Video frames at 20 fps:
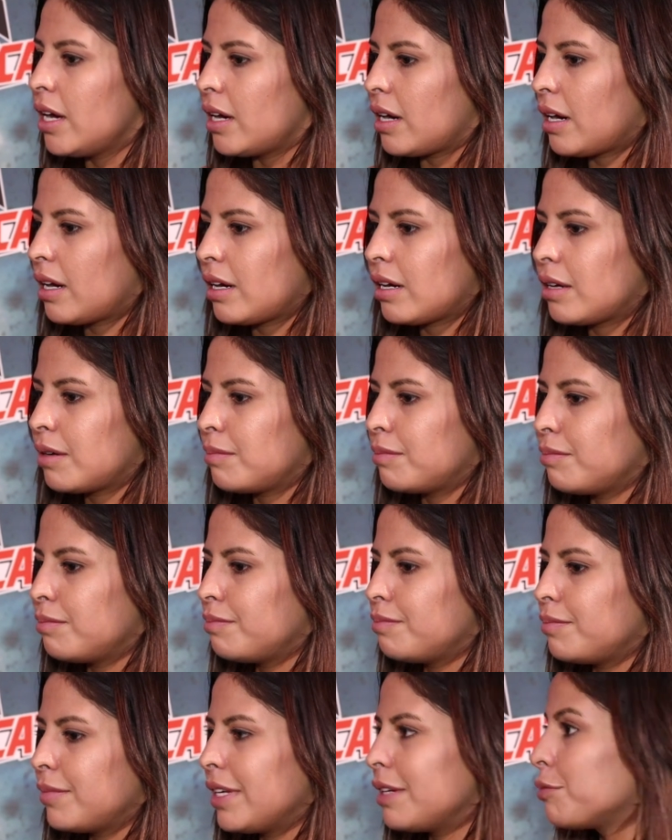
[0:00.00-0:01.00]

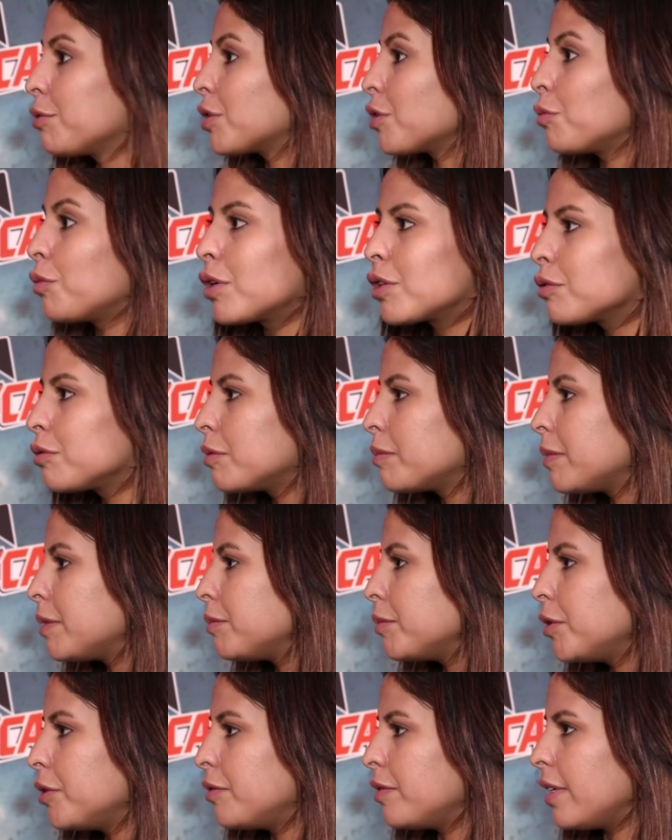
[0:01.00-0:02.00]
um, with the Wonder
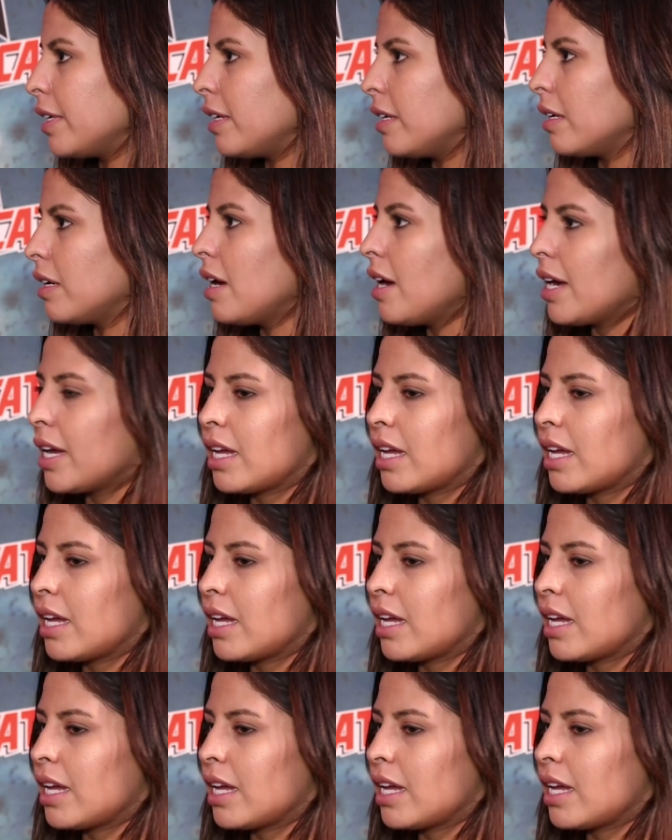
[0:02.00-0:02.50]
Woman movie,